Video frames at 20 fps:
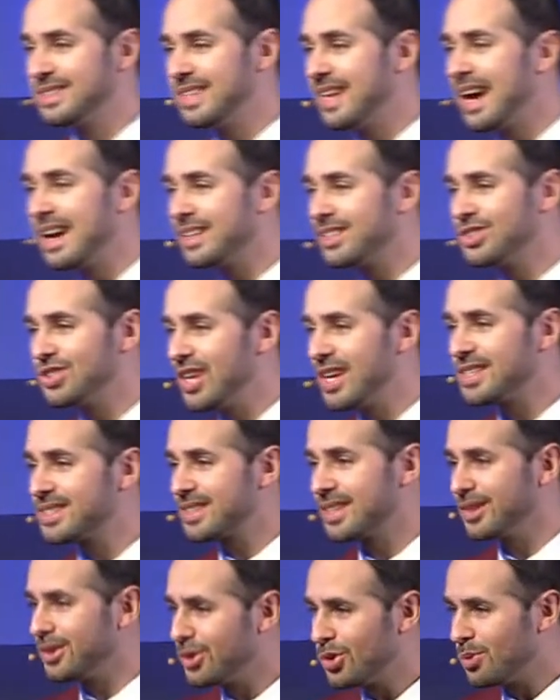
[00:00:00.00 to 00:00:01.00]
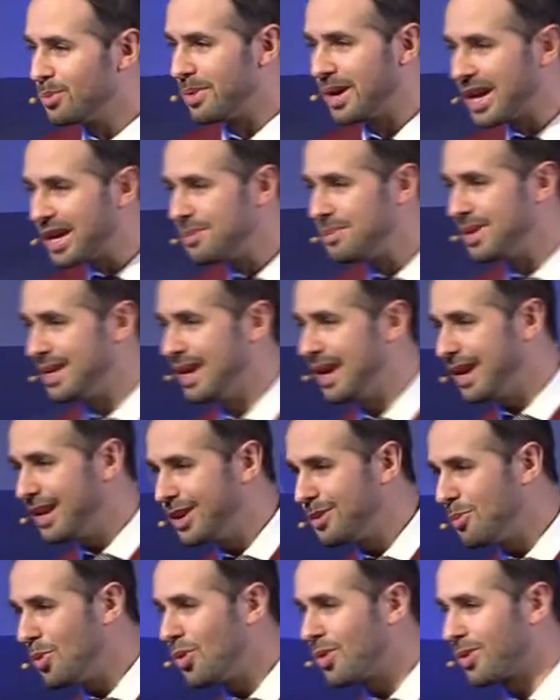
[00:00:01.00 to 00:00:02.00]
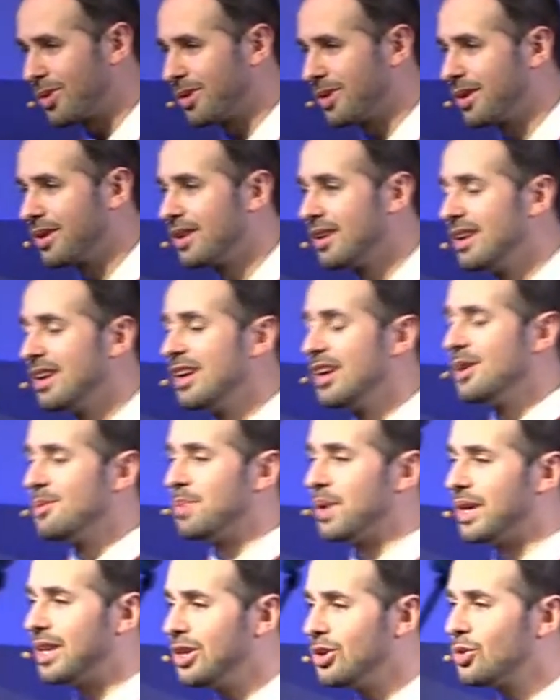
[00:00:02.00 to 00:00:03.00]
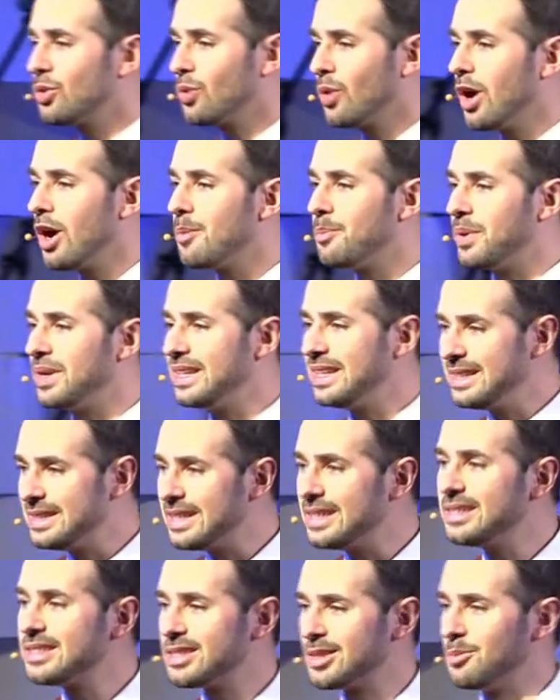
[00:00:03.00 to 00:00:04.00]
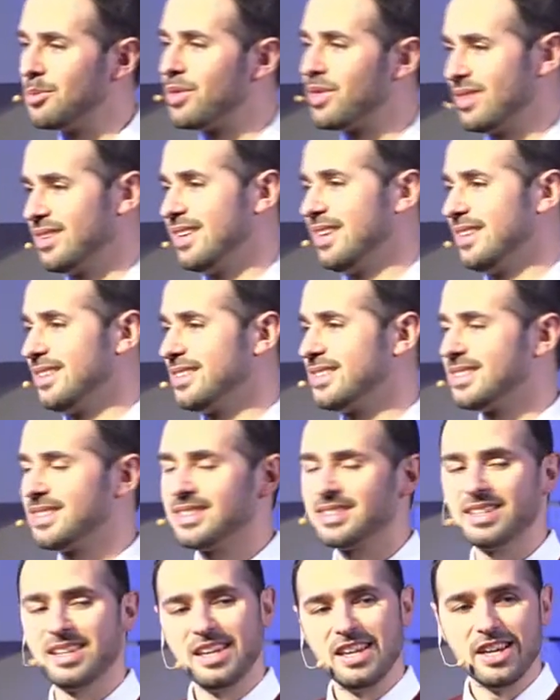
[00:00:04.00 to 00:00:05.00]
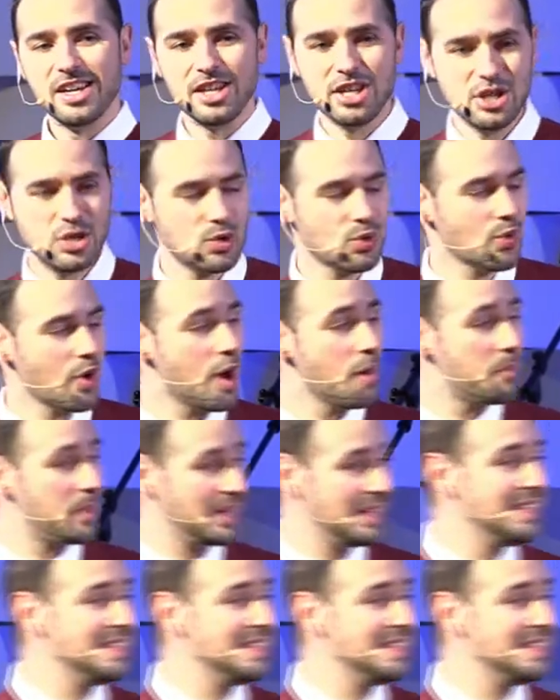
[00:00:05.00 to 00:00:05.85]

not just a little baby anymore, but he grew up and he did some things. He grew up and he